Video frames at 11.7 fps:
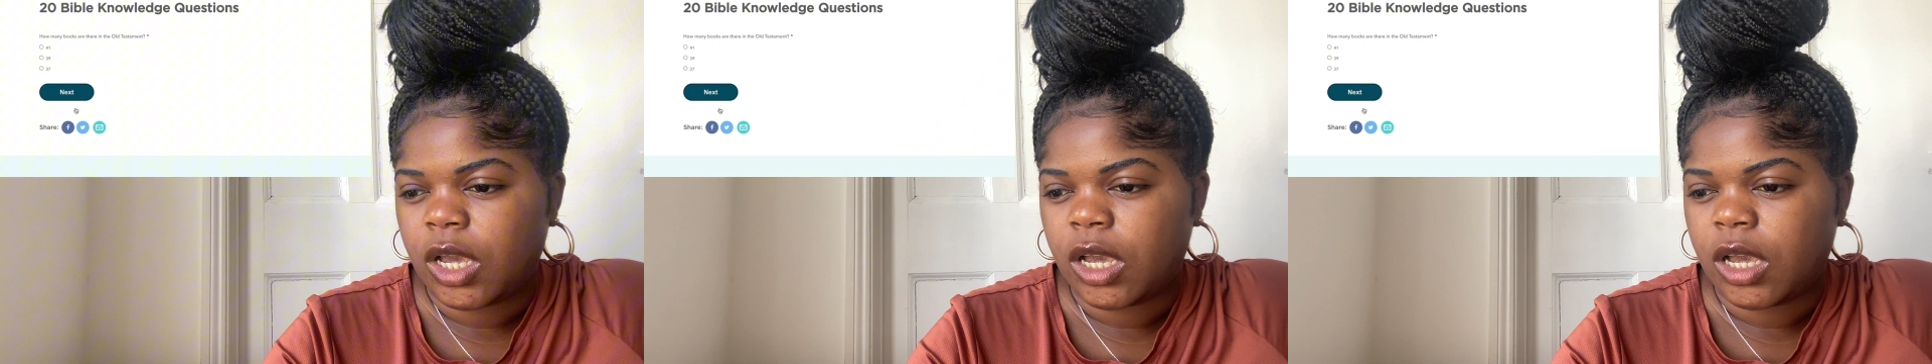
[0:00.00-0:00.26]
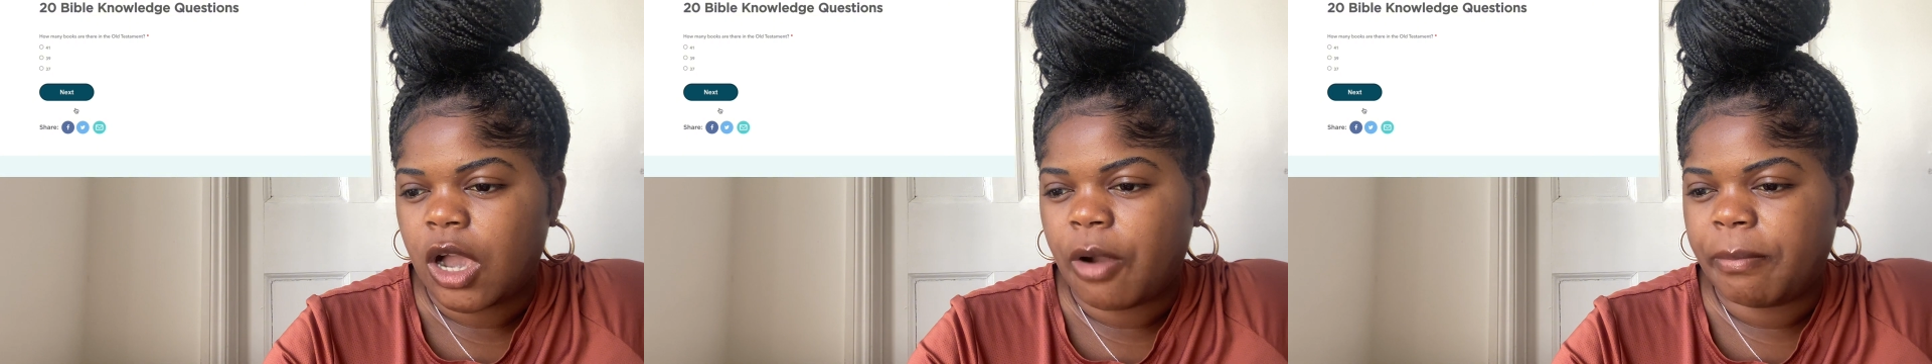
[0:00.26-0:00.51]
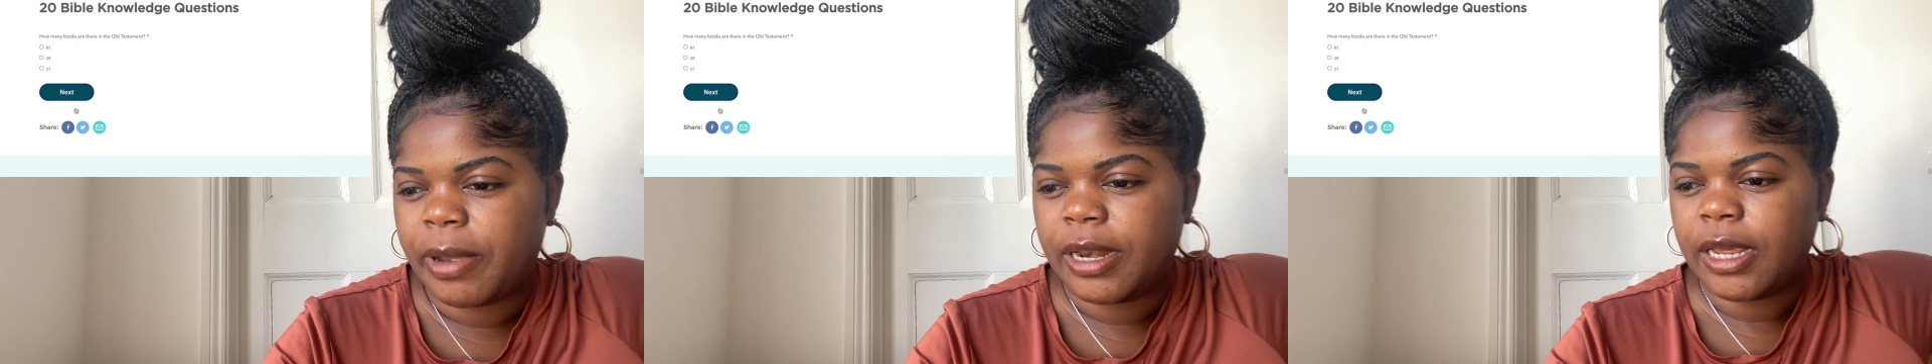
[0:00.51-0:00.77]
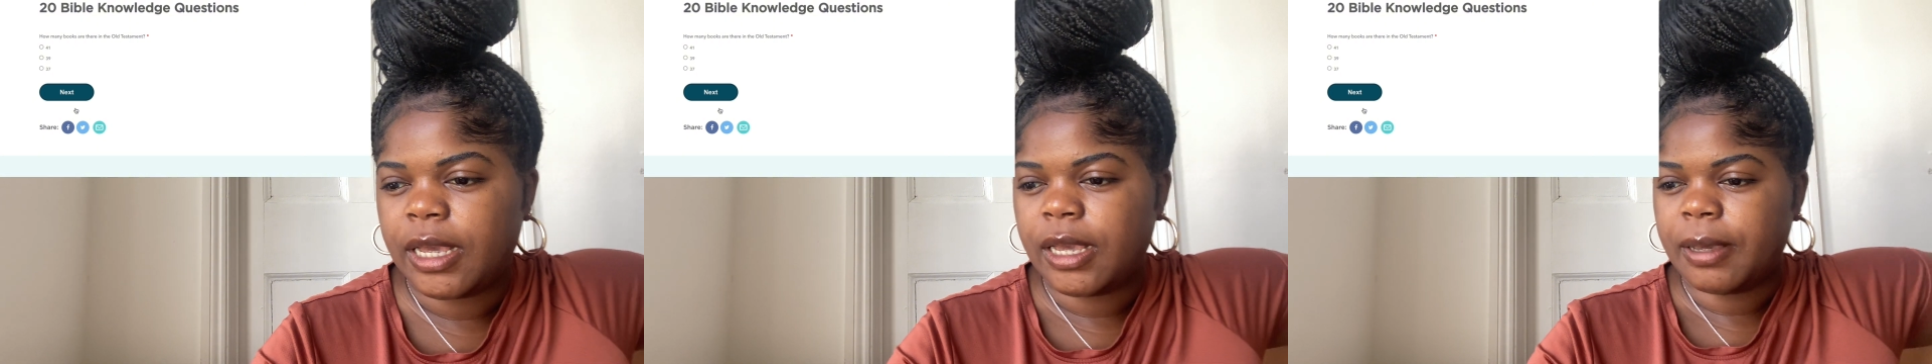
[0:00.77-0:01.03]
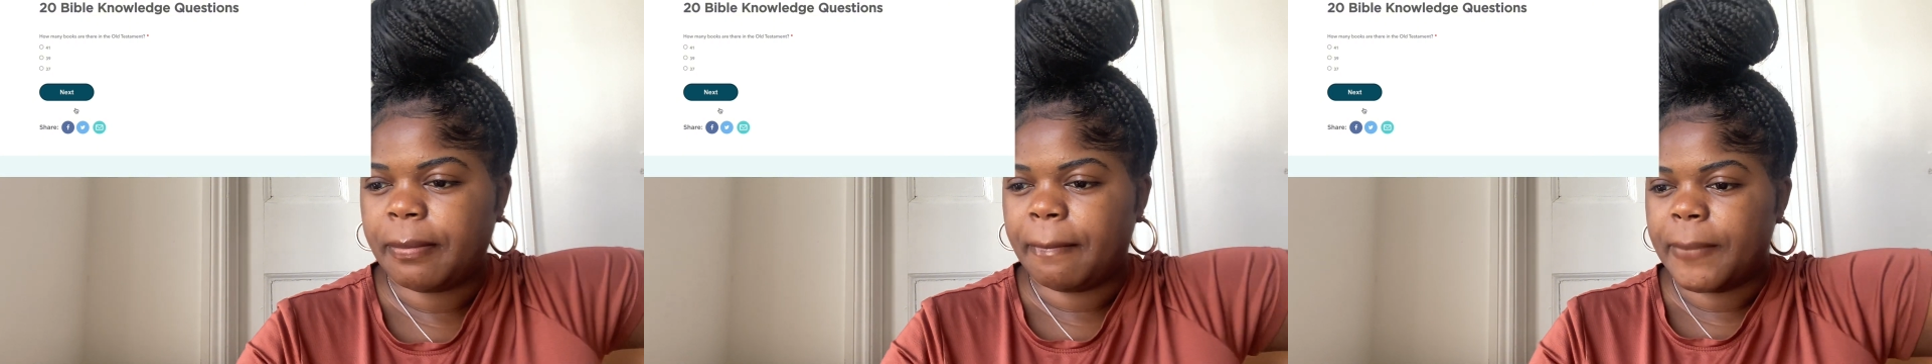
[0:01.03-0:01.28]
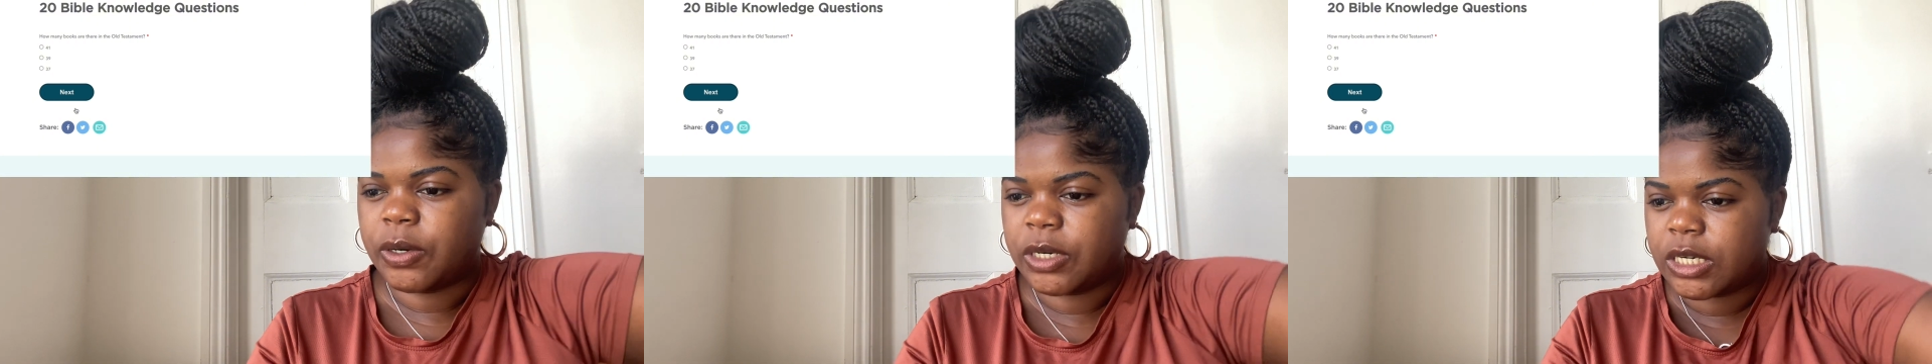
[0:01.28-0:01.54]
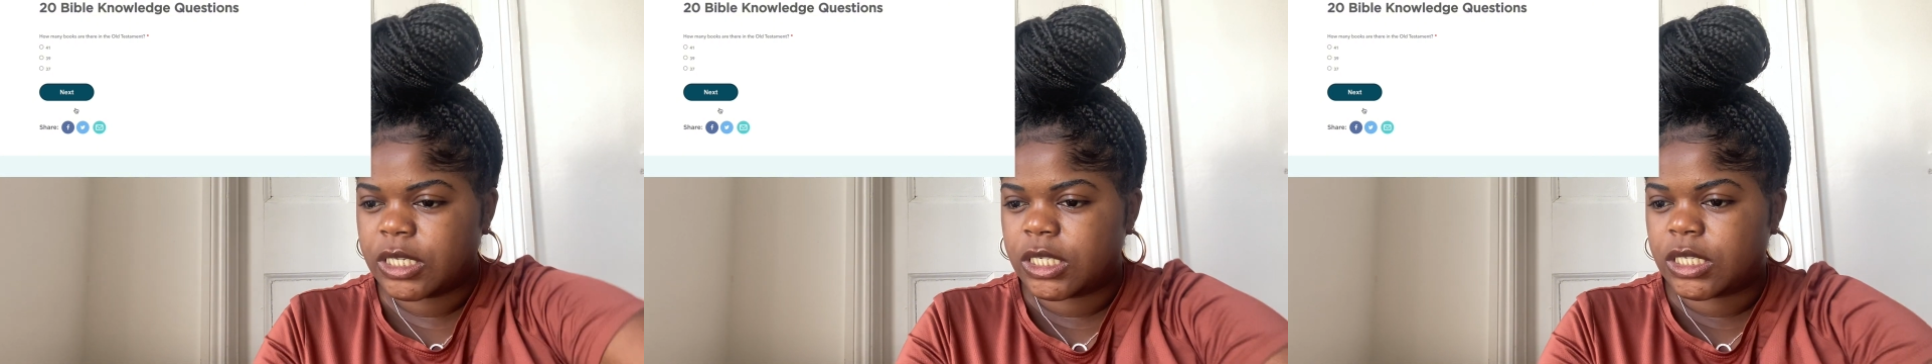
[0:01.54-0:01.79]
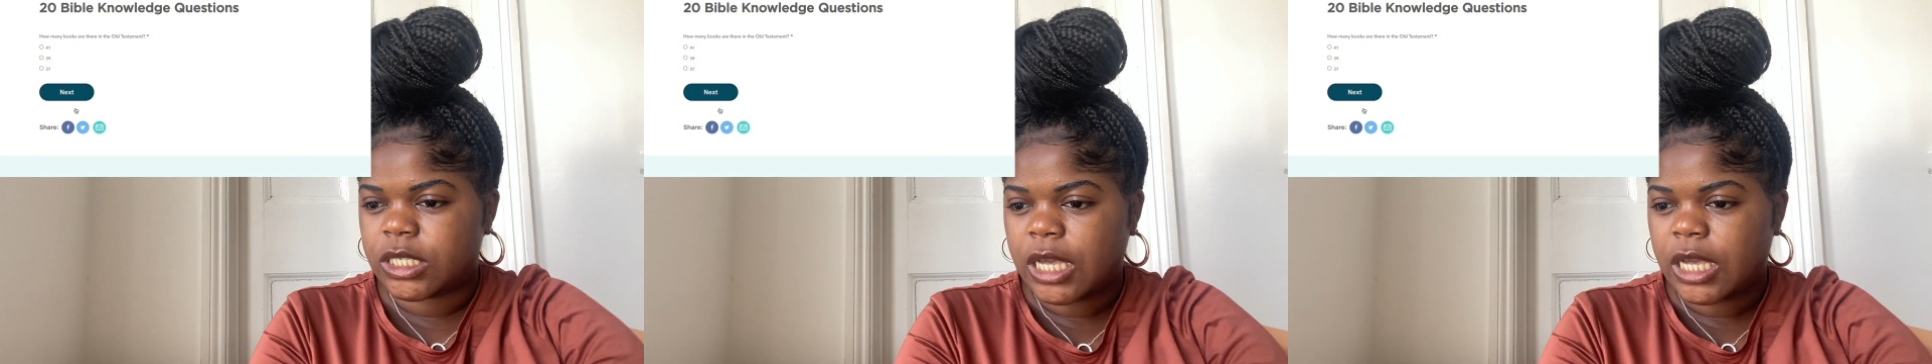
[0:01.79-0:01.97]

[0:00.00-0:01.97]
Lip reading: How many books